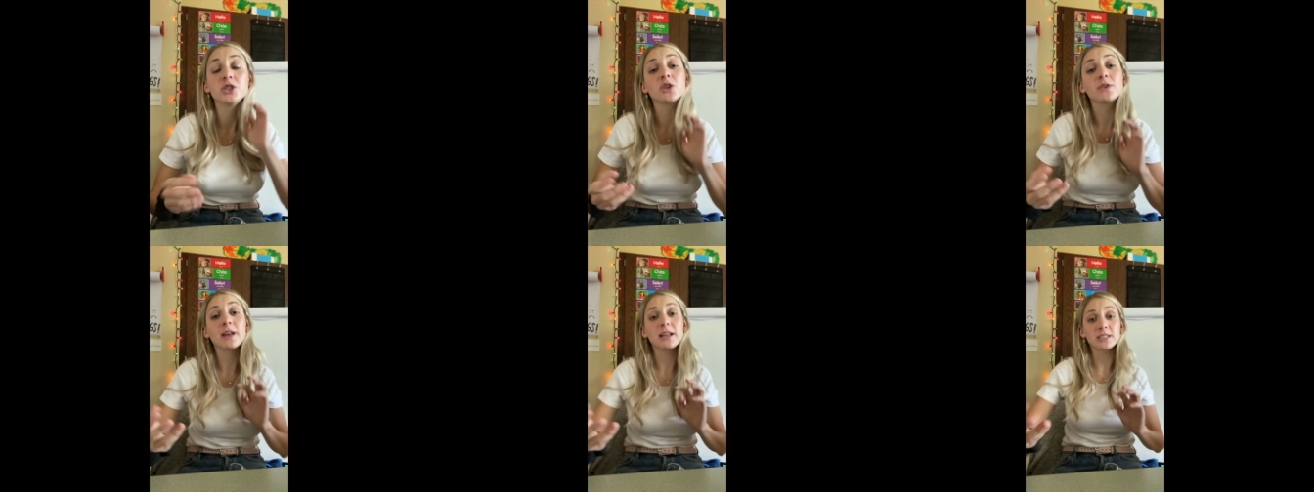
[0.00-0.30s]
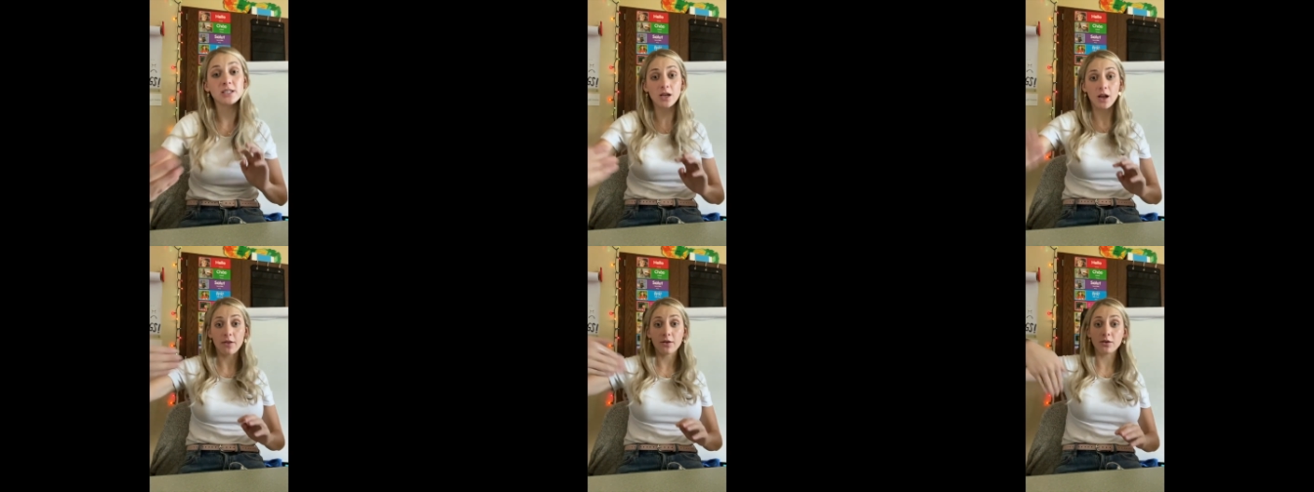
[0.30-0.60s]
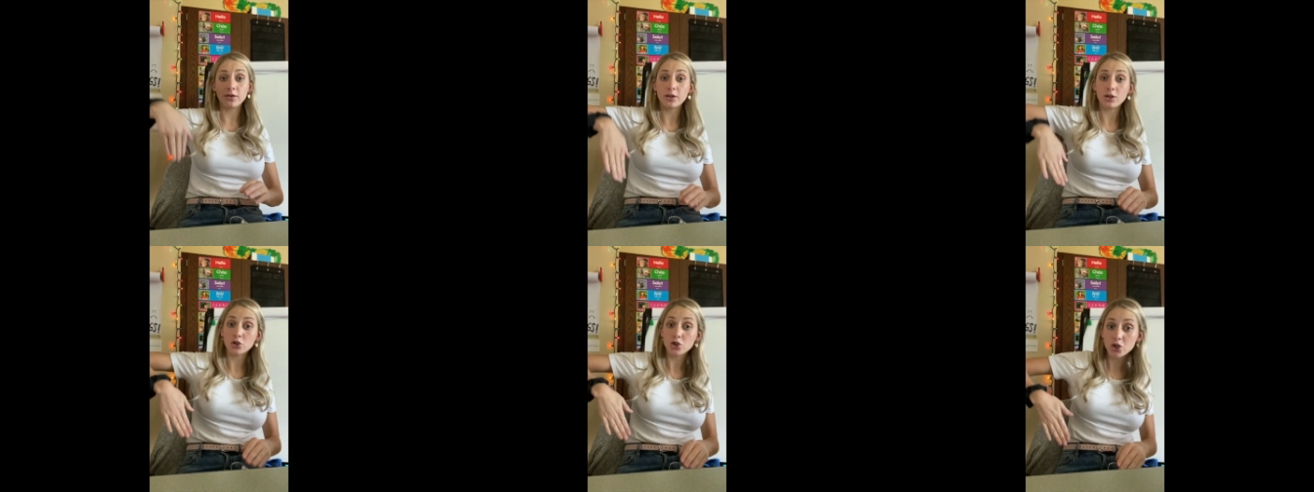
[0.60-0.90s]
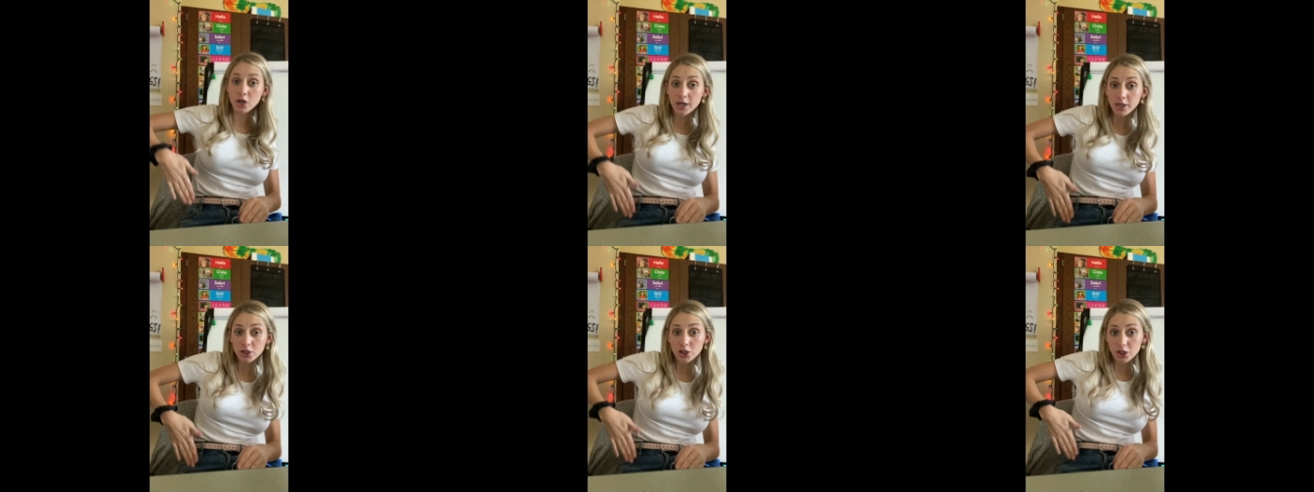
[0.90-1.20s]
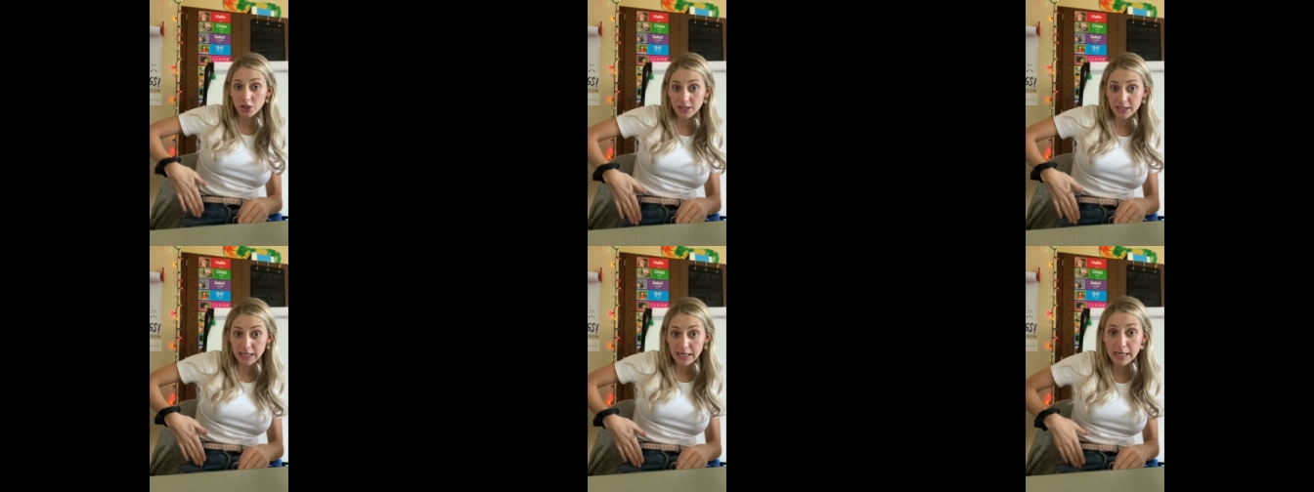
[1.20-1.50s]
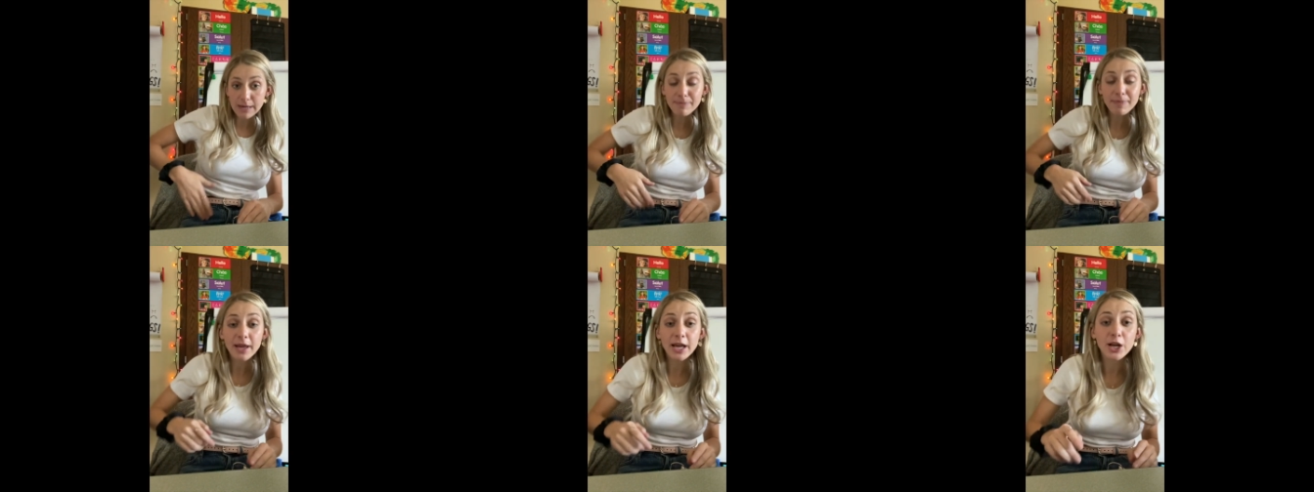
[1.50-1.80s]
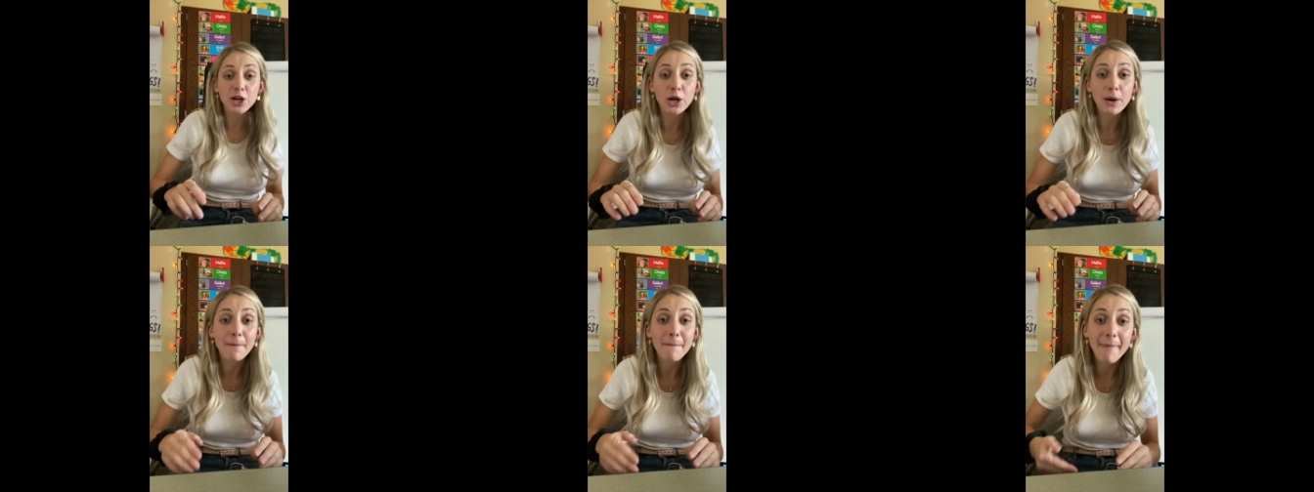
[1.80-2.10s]
So that's another little trick to just keep in
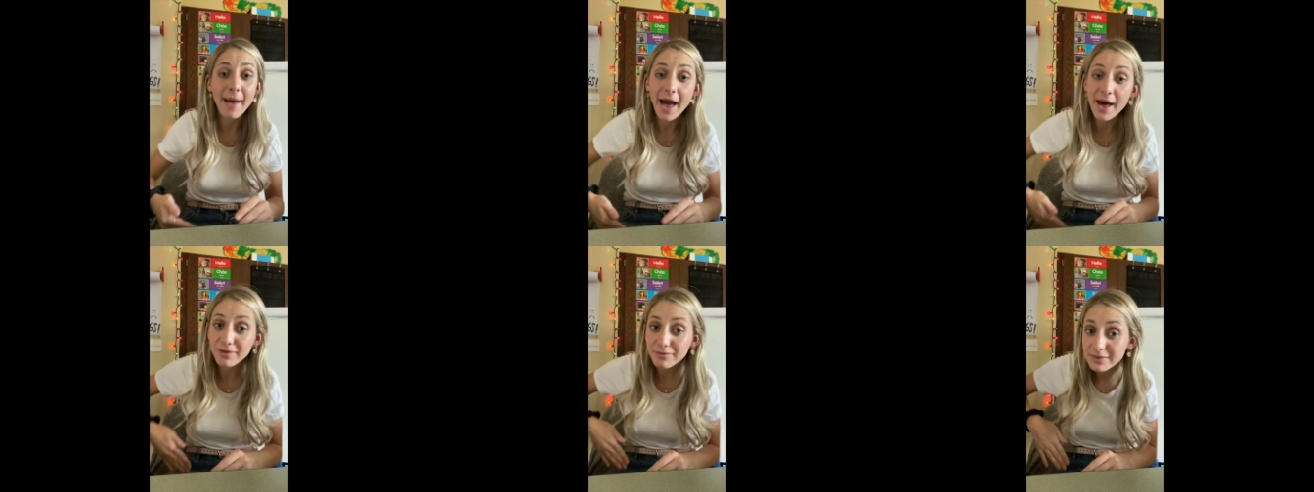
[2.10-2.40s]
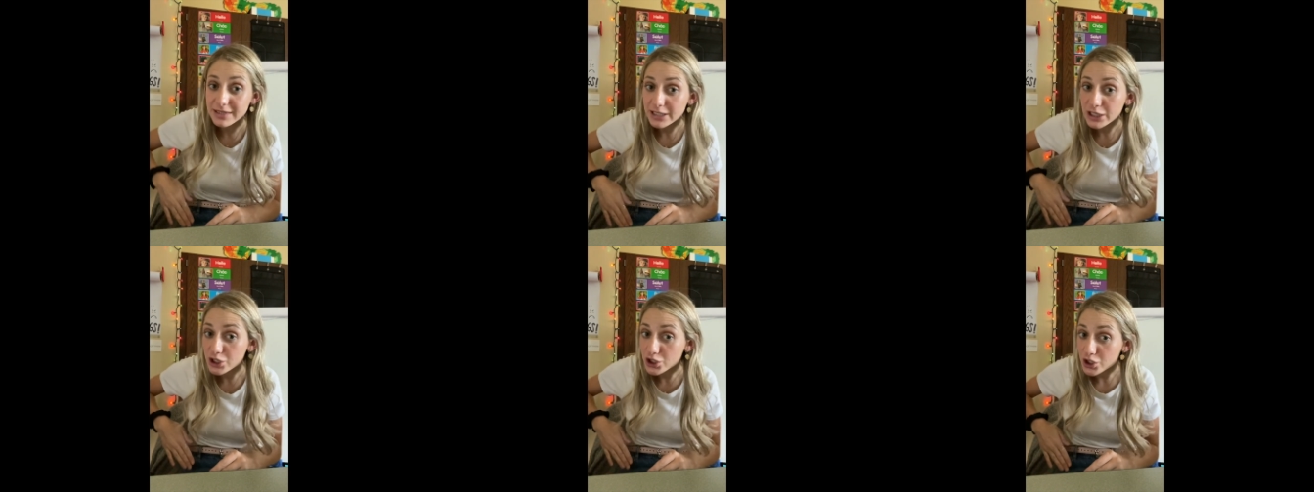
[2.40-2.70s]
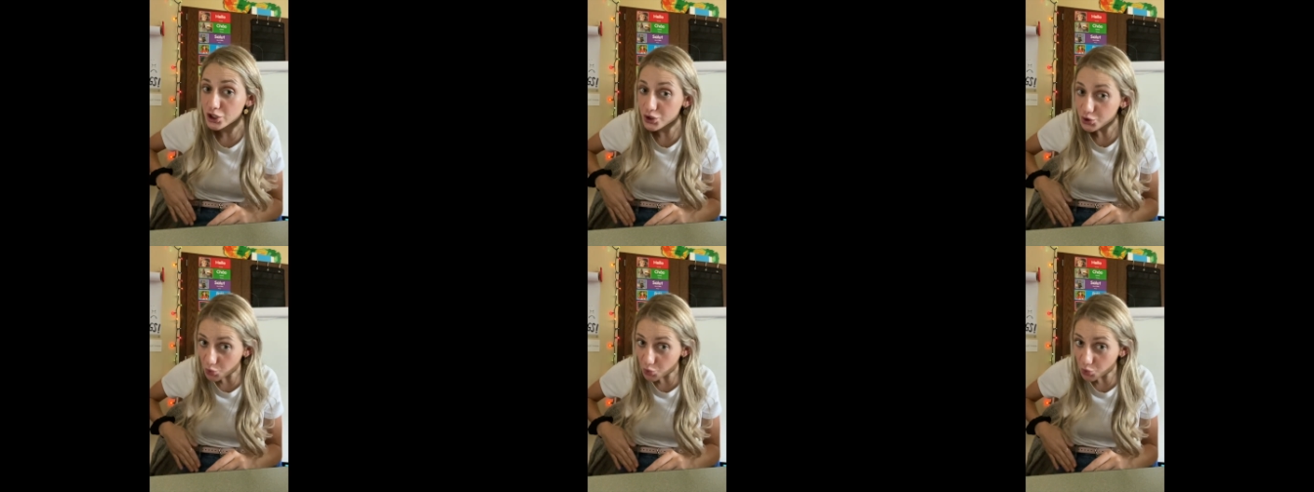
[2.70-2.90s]
your mathematician